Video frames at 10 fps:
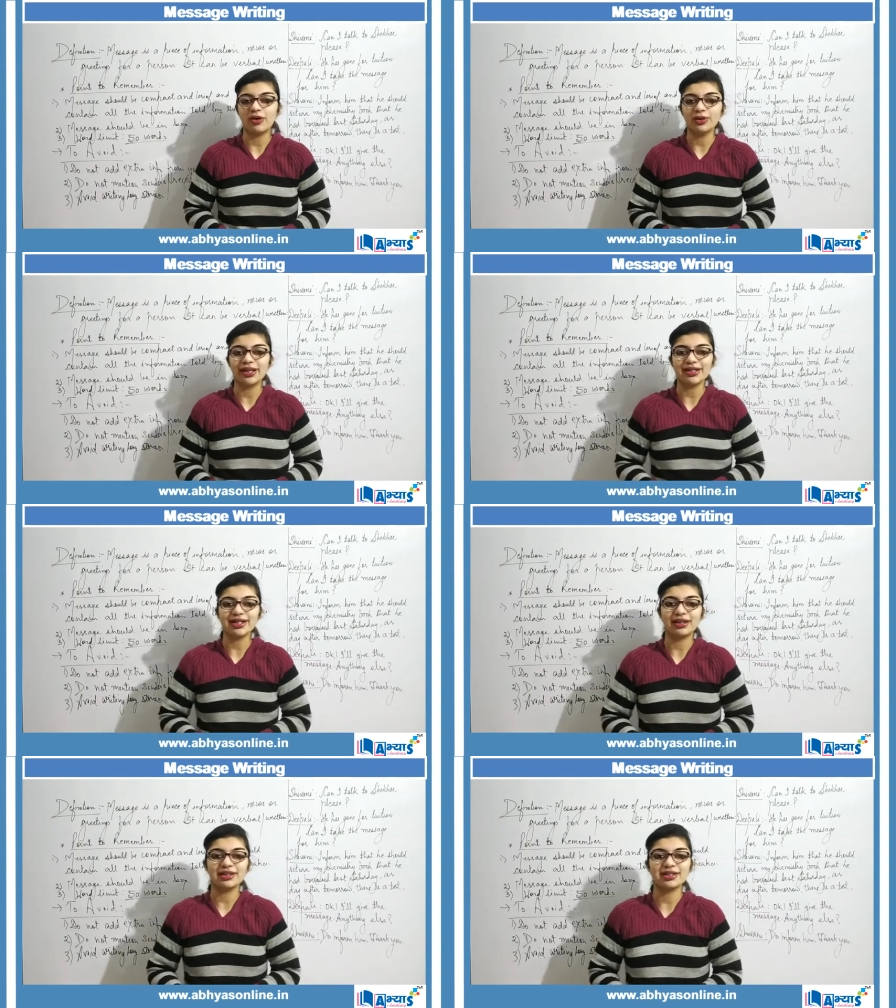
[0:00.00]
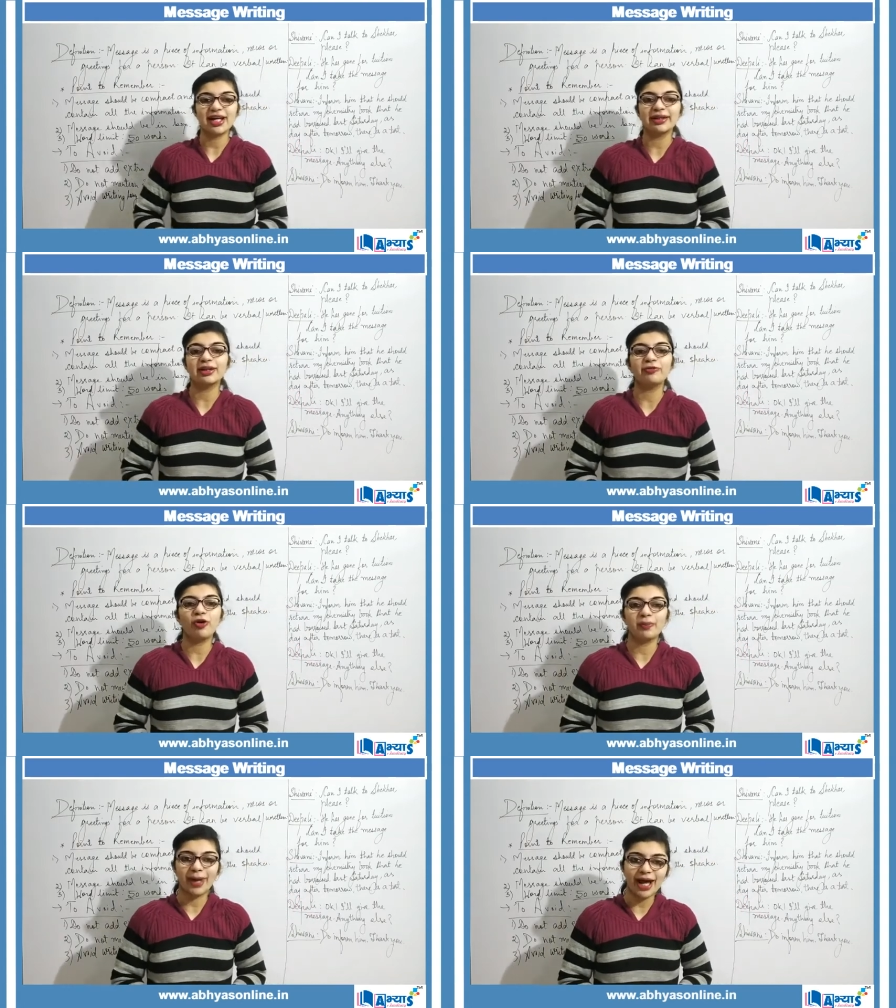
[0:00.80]
let us understand the
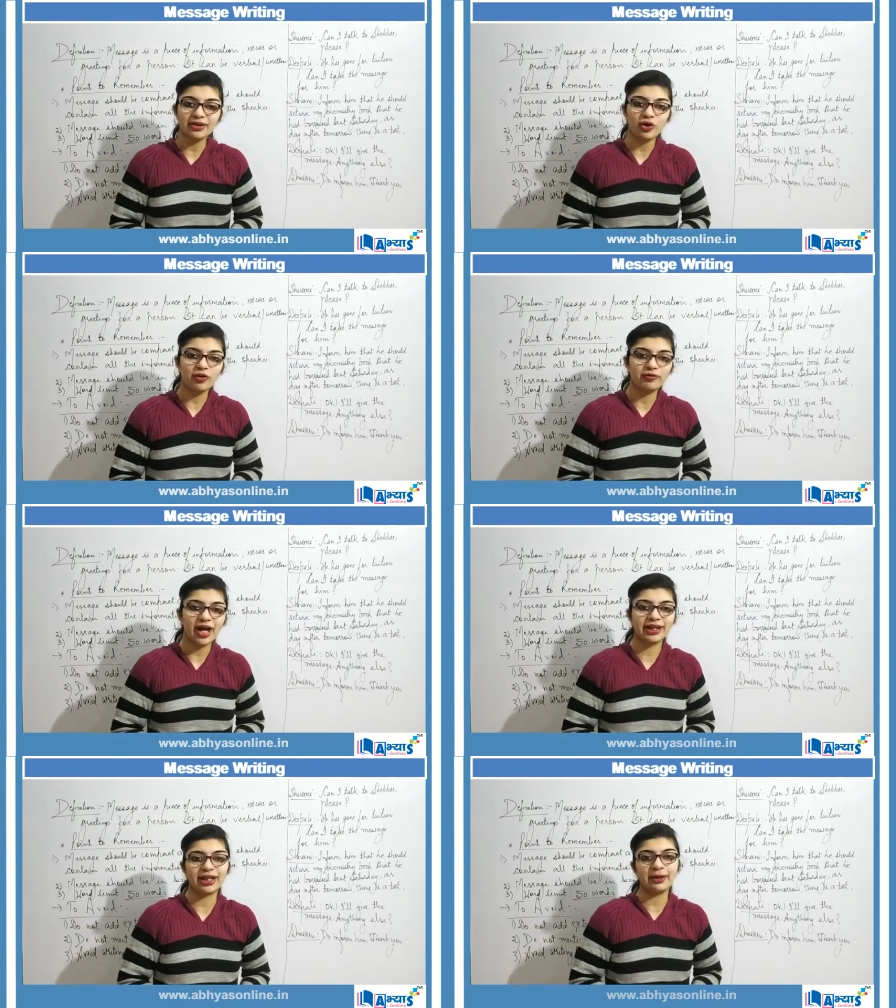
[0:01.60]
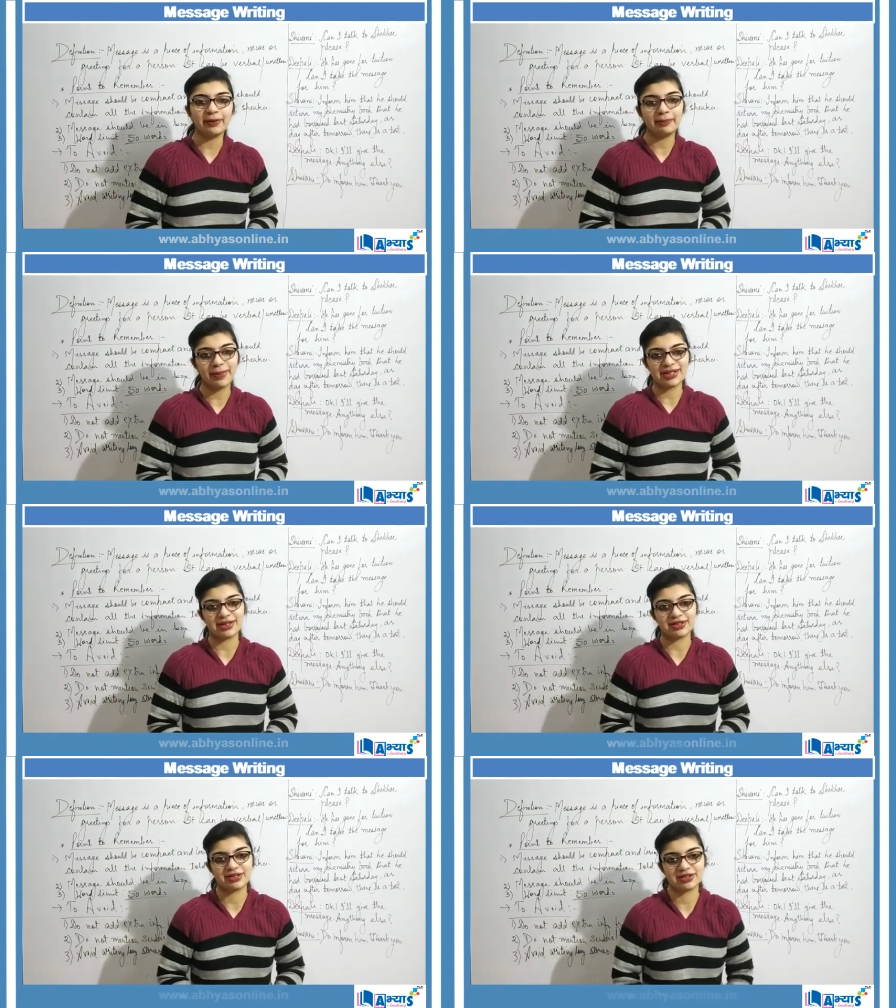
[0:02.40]
format of writing
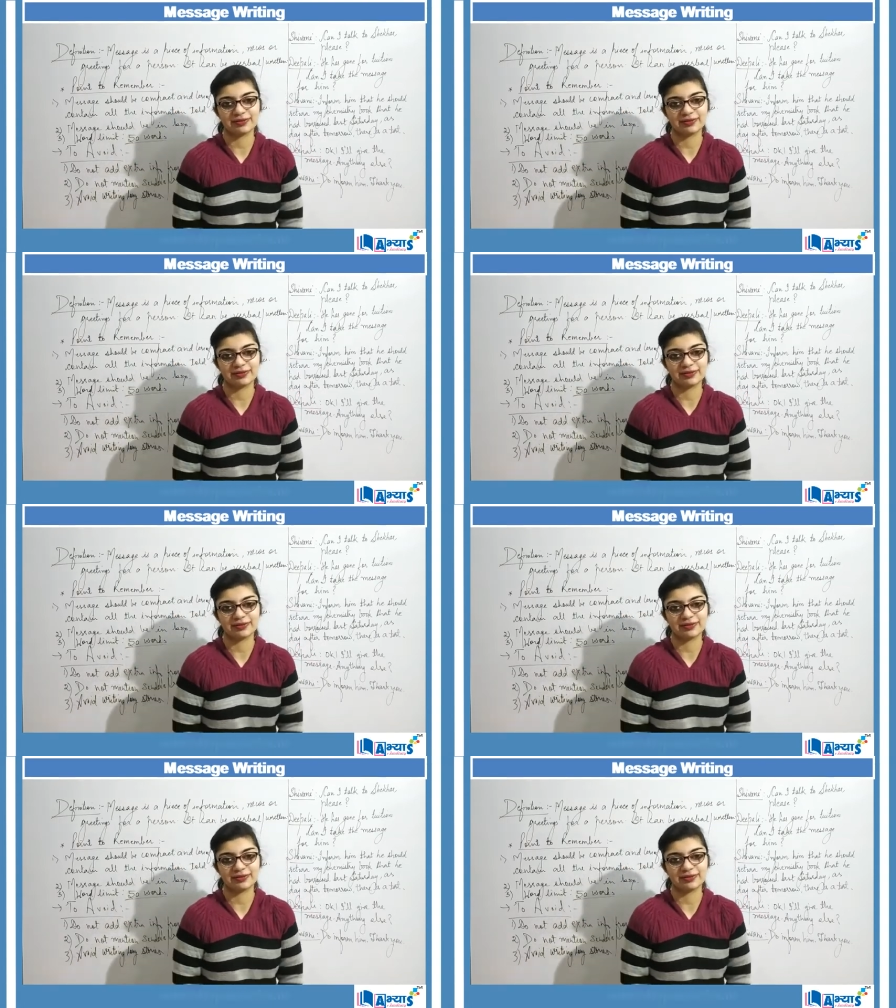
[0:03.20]
message.